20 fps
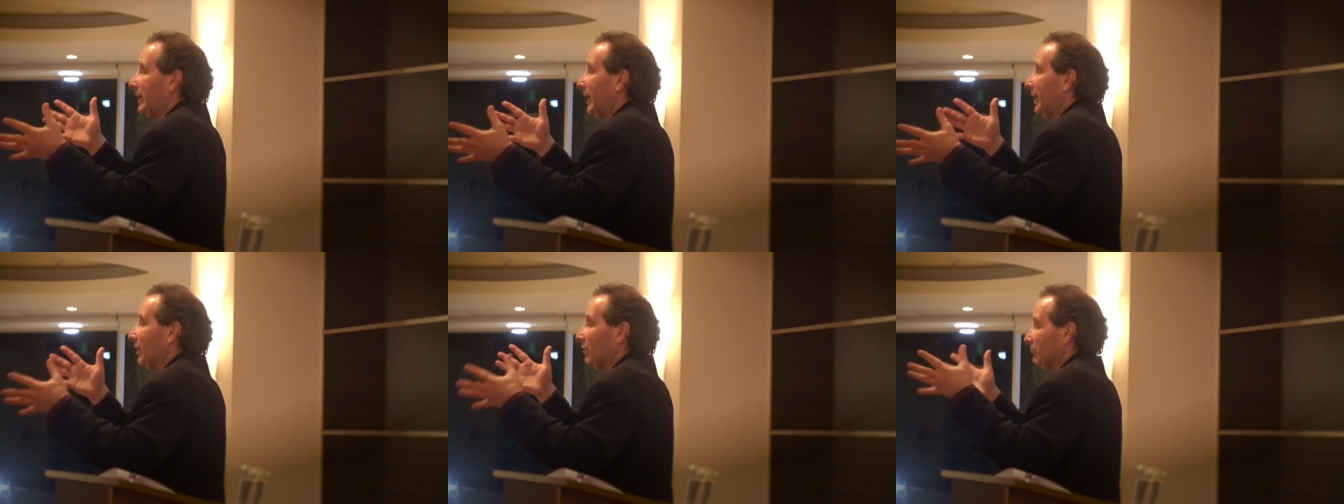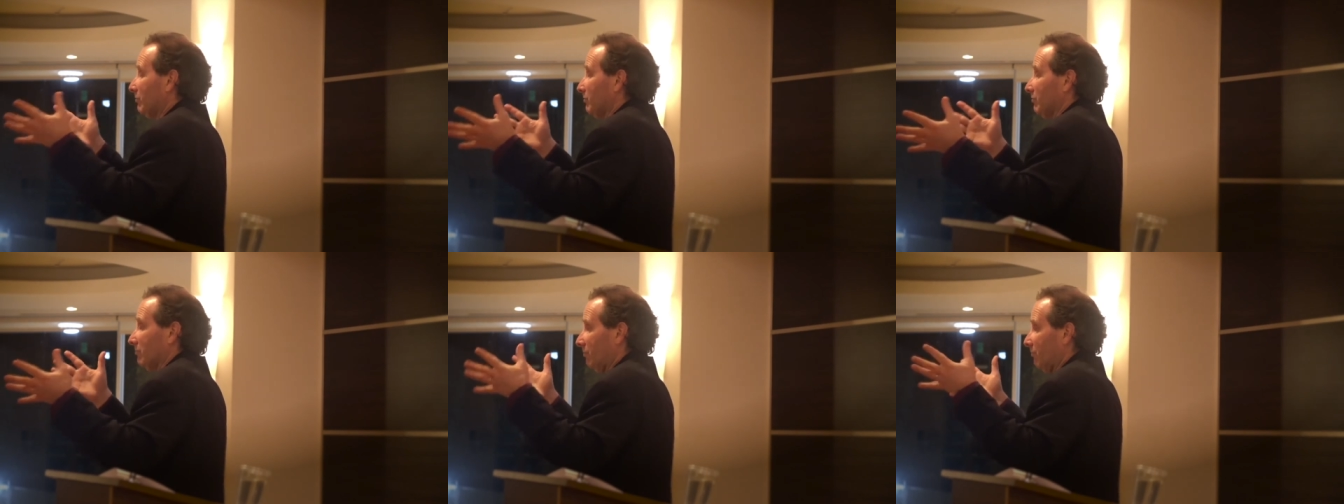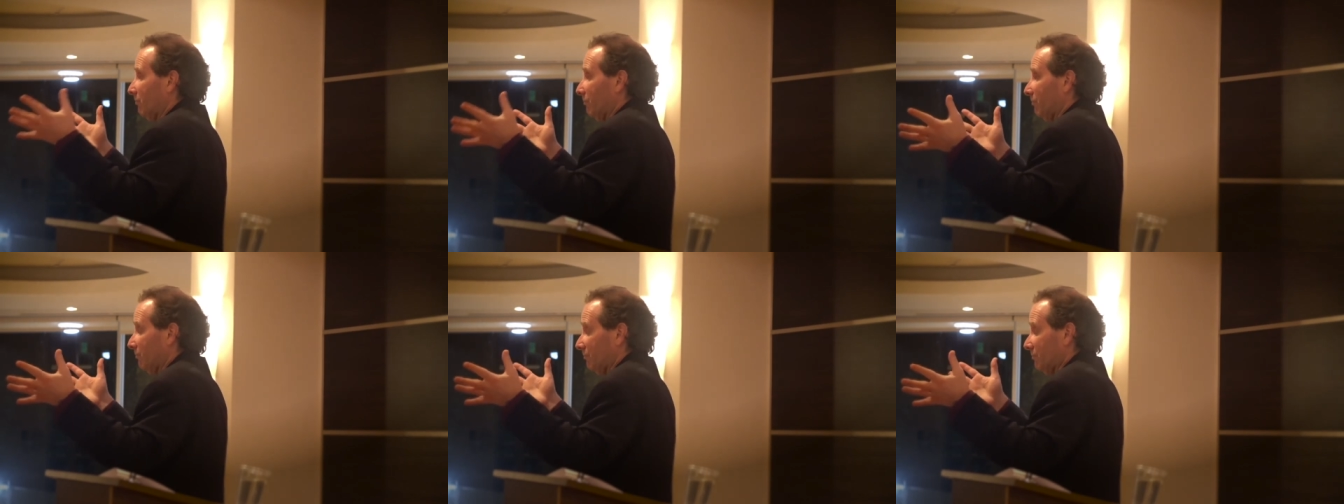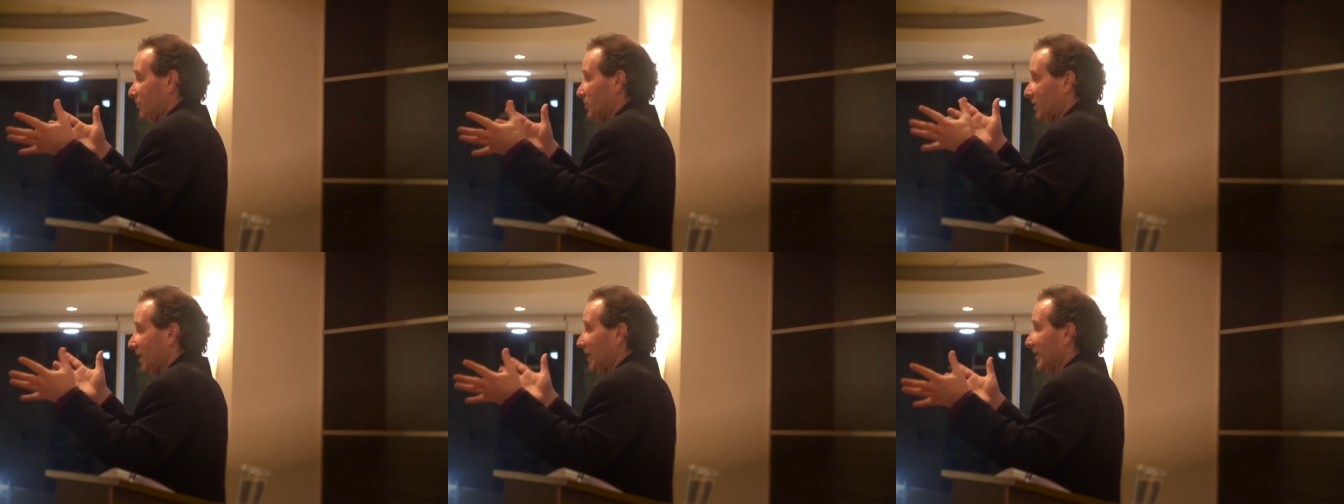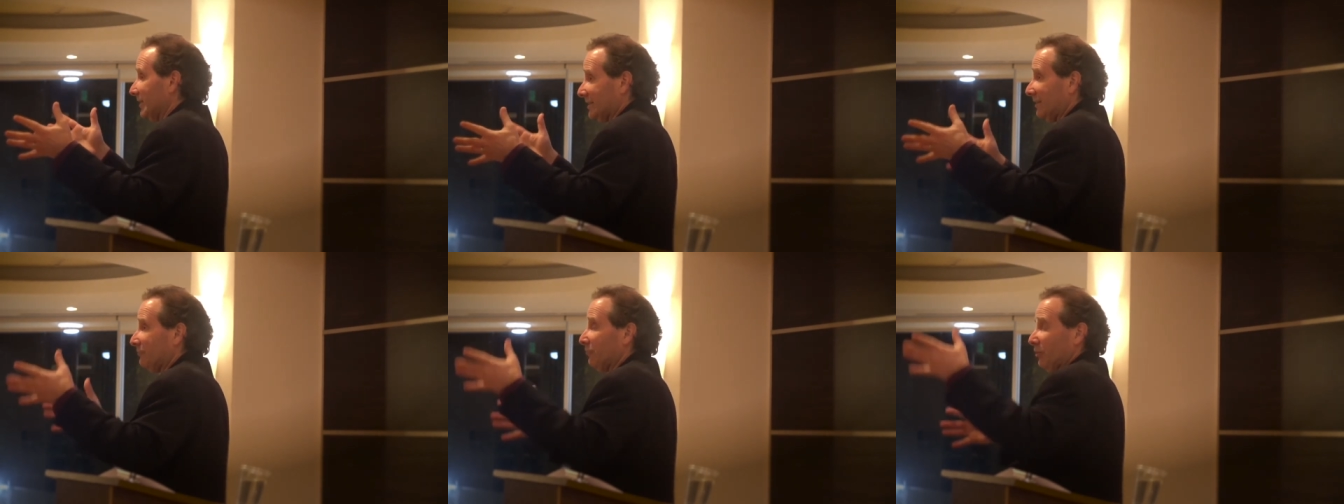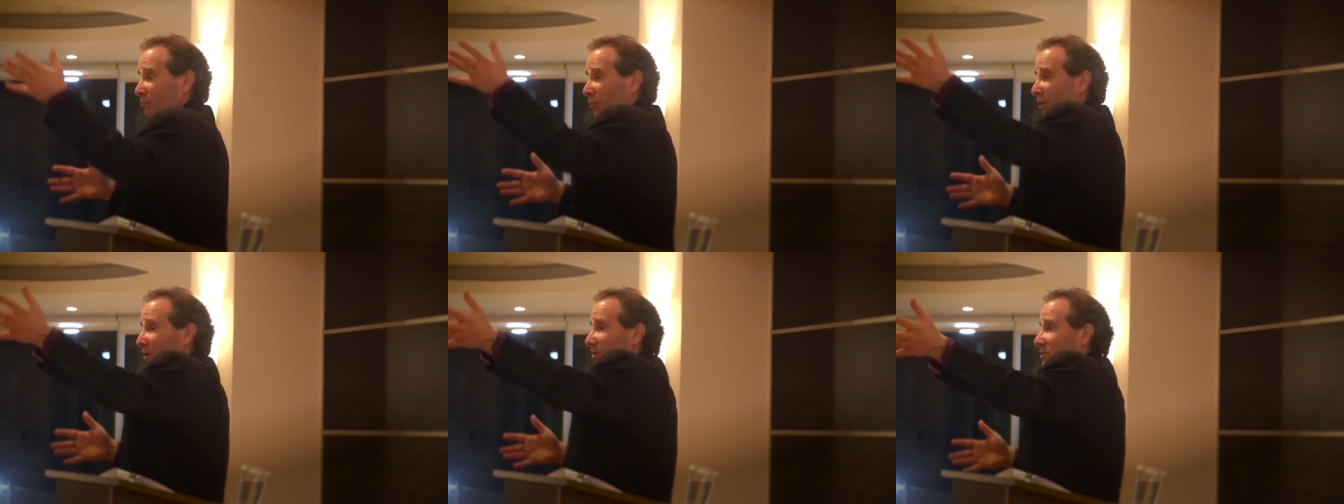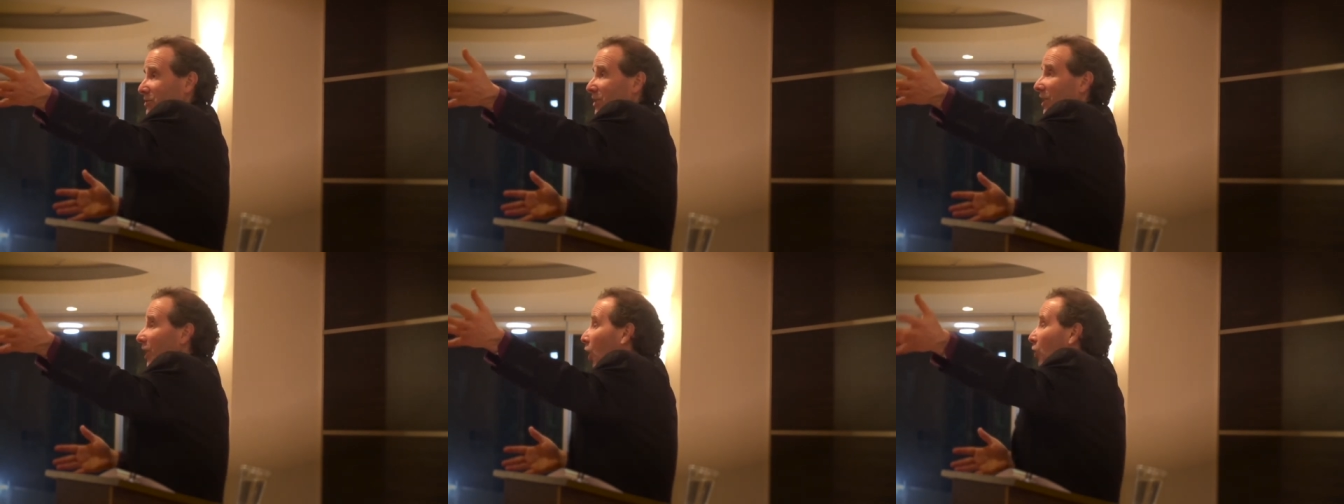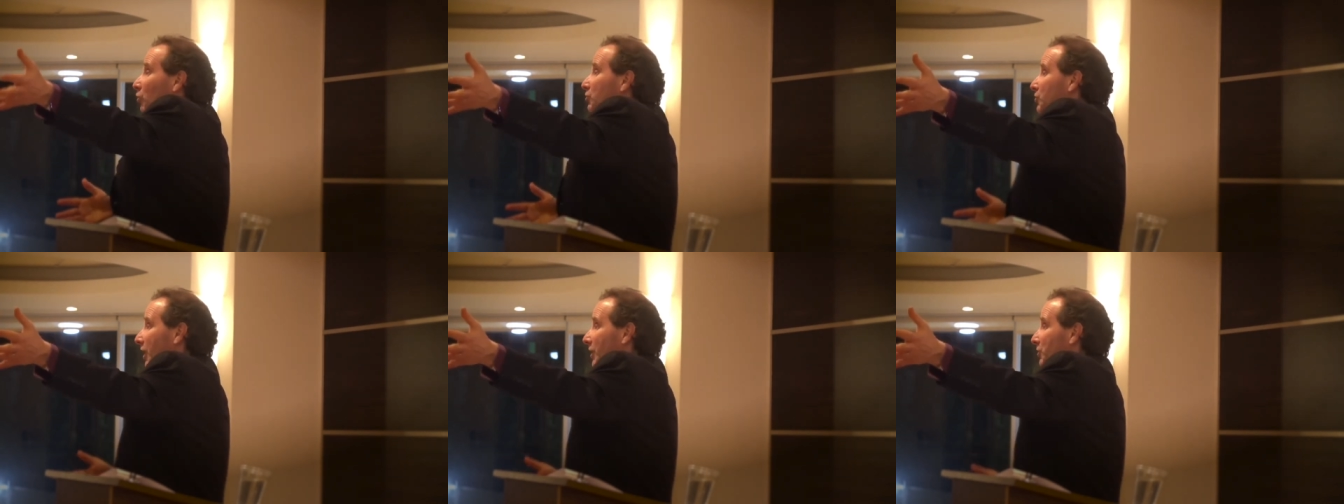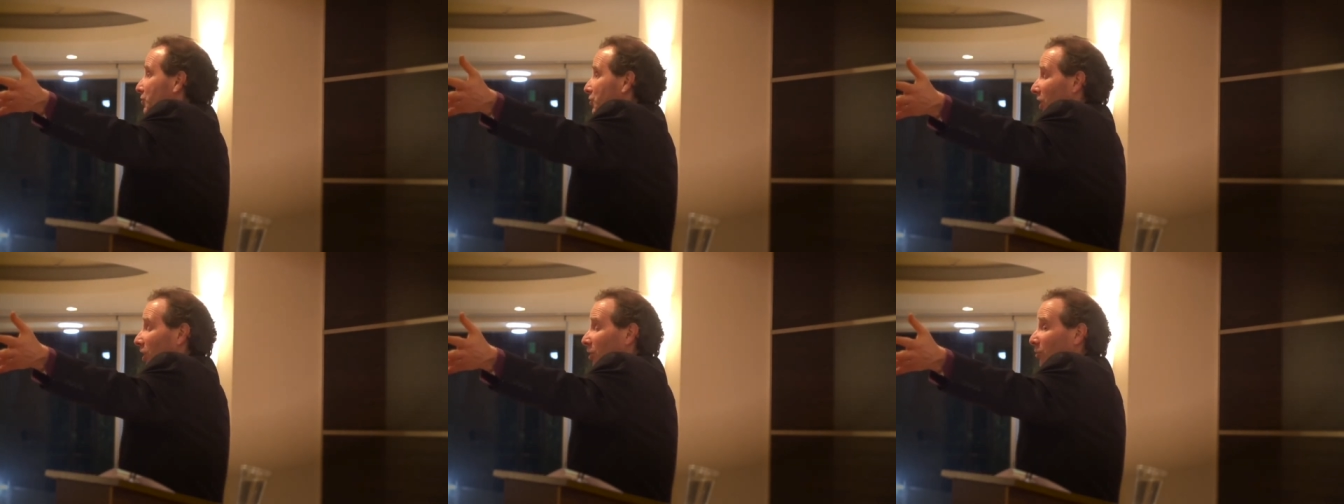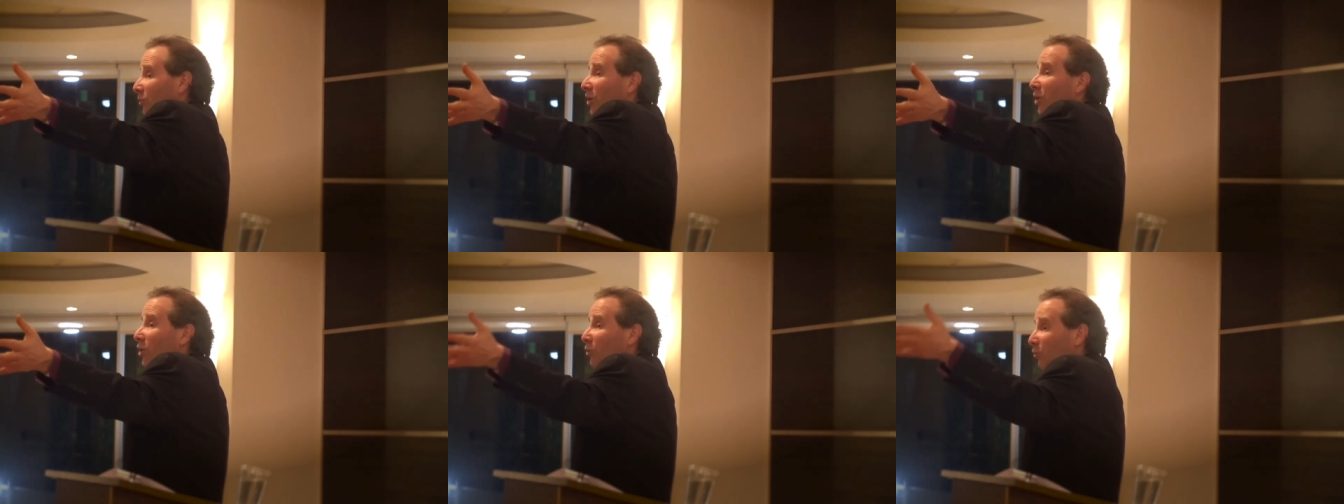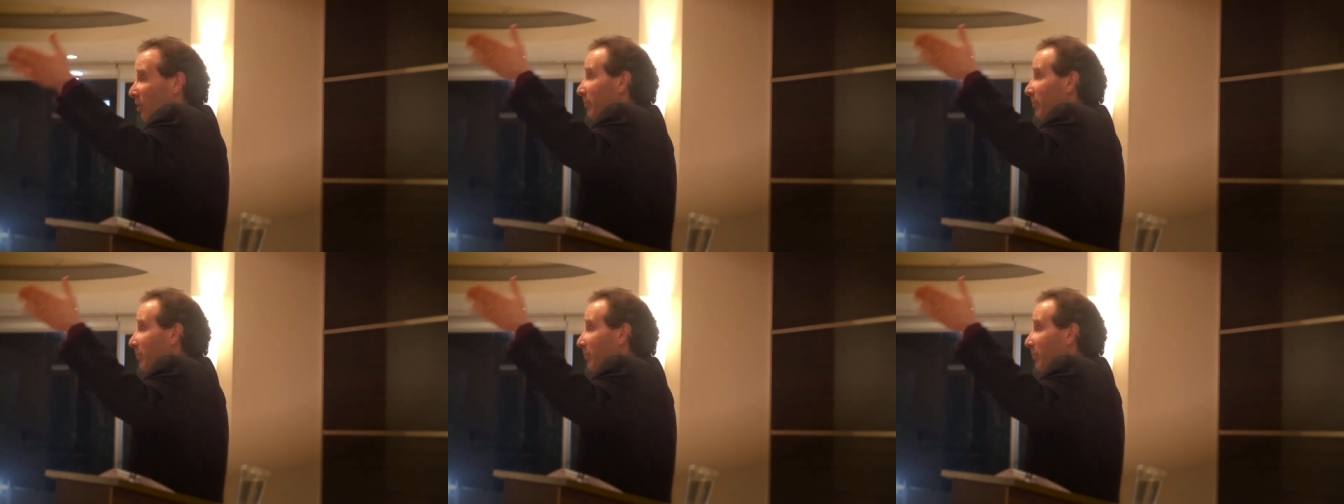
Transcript: they don't see it as different, whereas the O J show